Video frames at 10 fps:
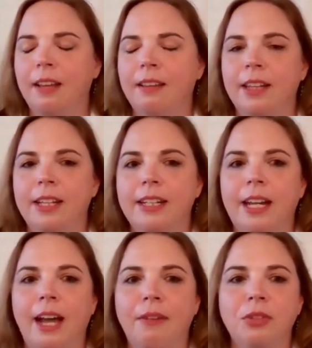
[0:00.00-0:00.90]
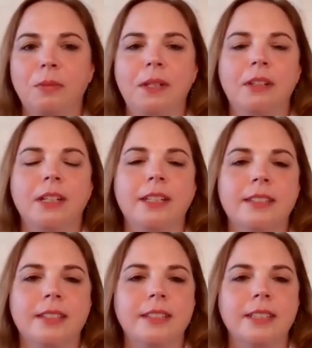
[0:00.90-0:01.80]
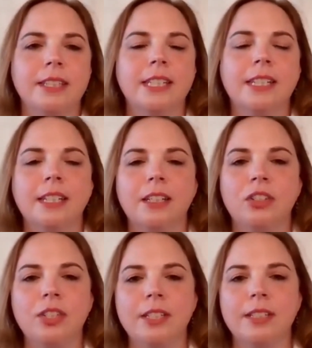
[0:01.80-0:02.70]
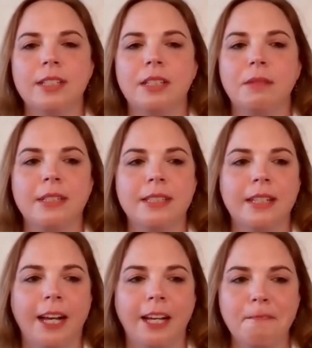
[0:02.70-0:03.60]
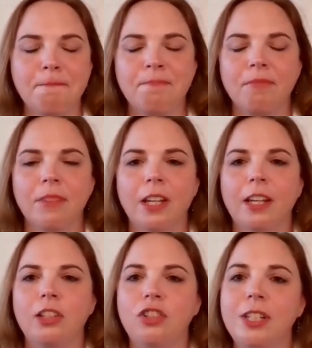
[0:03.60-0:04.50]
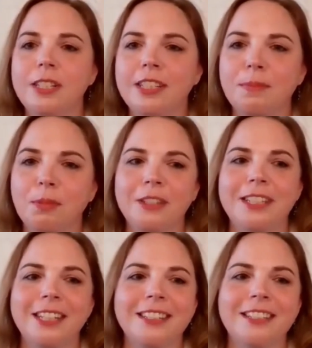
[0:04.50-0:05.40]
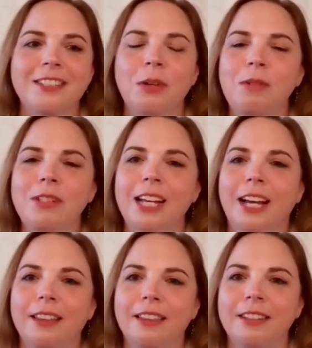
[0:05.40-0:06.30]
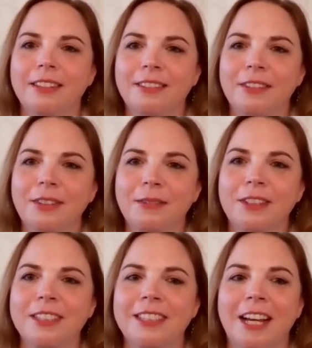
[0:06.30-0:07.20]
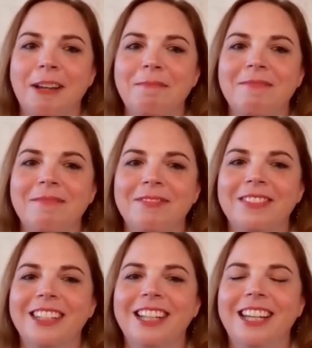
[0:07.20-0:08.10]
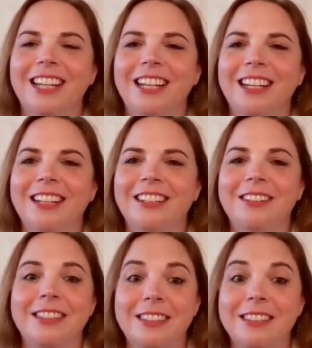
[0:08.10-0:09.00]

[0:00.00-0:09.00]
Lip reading: that after Peter has declared Jesus the Messiah, Jesus predicts his own death for the first time. His